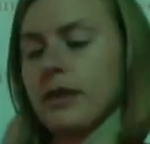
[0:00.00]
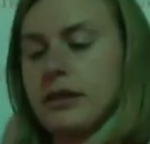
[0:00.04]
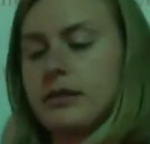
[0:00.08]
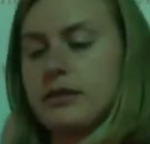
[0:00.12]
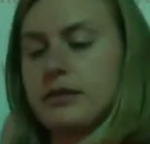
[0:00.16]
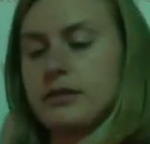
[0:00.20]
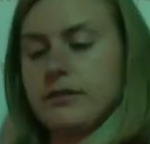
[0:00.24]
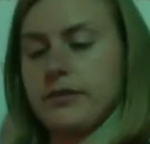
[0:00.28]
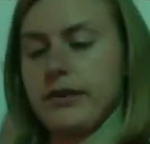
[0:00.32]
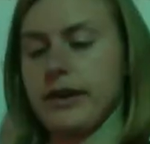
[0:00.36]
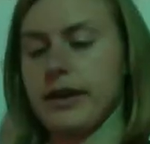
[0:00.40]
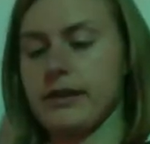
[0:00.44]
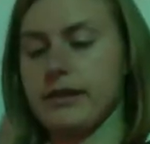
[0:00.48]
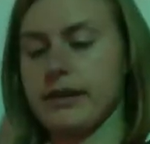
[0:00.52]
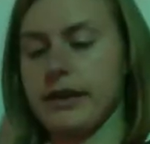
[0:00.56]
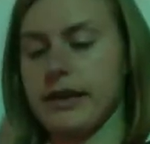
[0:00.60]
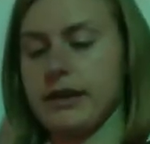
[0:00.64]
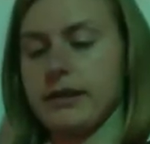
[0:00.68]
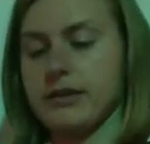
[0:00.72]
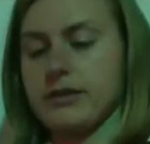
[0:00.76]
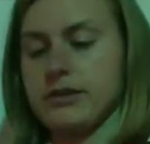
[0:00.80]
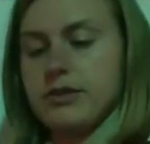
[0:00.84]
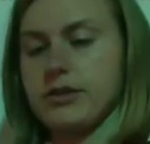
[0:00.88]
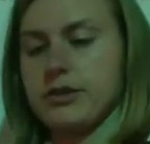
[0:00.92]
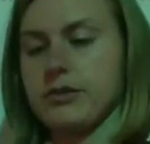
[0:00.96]
Divide
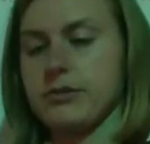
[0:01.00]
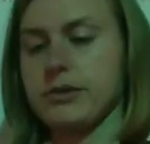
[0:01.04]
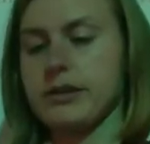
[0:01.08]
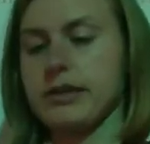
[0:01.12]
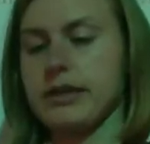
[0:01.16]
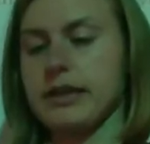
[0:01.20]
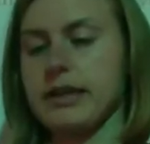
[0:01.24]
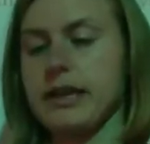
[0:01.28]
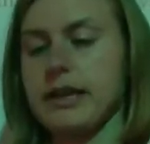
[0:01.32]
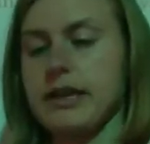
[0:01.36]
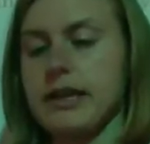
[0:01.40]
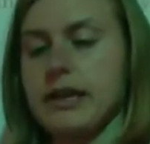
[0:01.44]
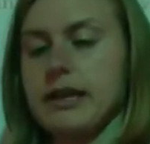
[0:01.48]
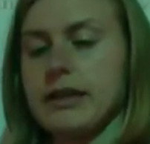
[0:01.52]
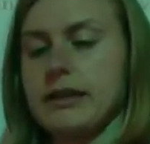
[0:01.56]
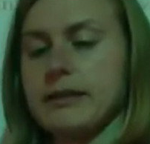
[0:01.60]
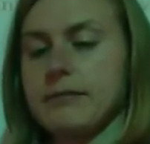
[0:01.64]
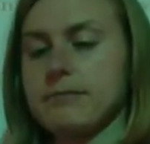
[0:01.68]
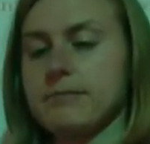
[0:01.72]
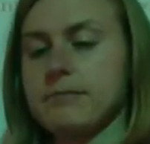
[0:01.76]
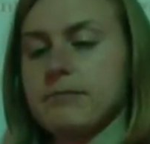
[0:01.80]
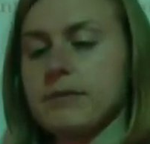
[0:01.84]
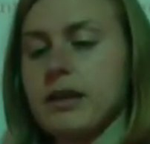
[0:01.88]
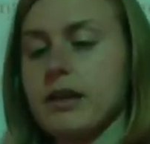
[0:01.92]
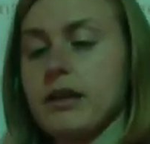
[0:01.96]
that in 2
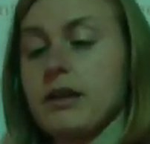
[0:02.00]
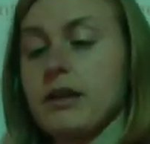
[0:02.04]
again.